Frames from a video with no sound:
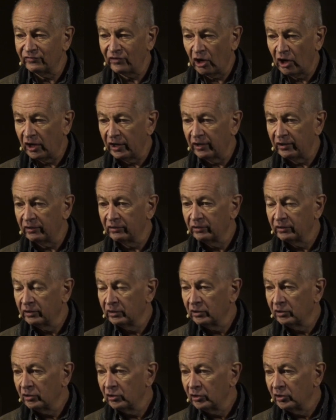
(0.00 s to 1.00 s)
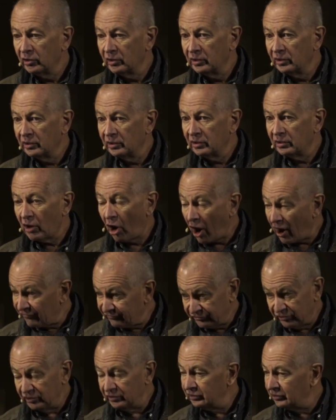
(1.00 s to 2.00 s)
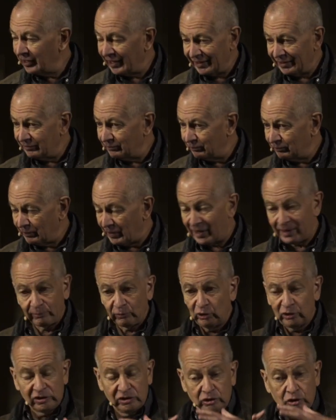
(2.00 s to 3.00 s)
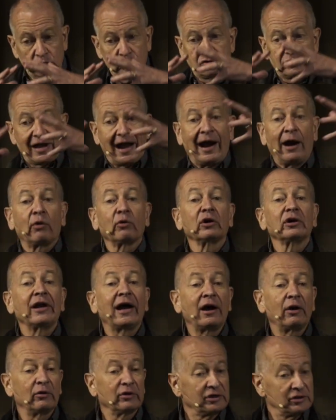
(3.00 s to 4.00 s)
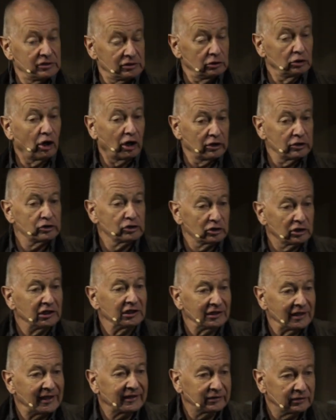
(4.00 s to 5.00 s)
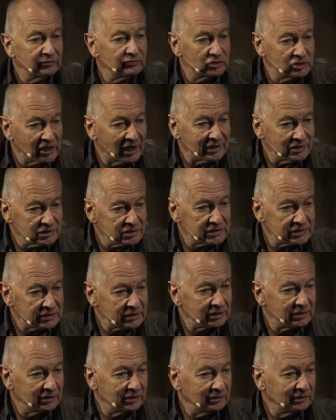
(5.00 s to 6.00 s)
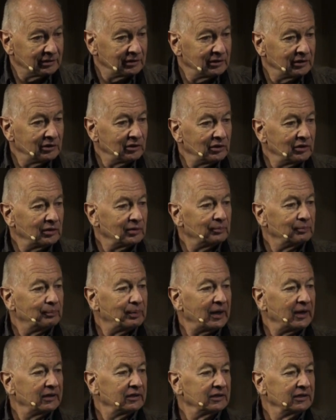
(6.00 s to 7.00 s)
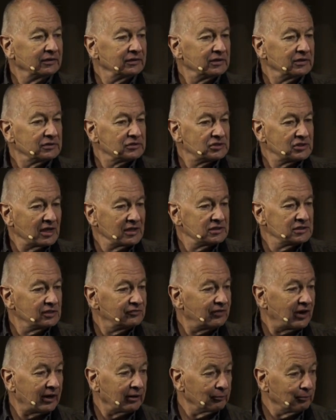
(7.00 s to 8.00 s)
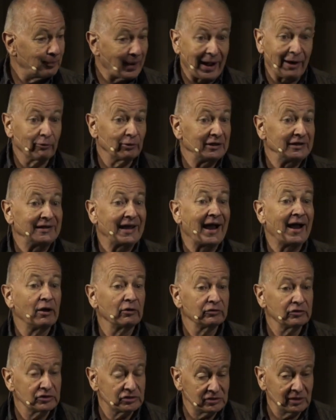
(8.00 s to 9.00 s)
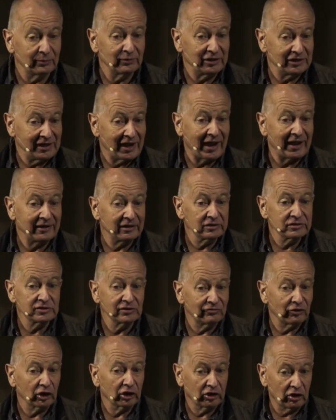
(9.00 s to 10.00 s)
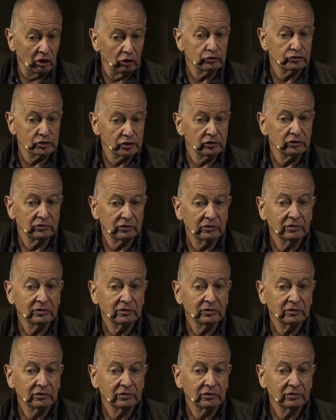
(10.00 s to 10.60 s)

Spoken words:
our often, and I'm going to use our now in a larger collective sense, but in the sense of our bowing down to some of the idols of our culture,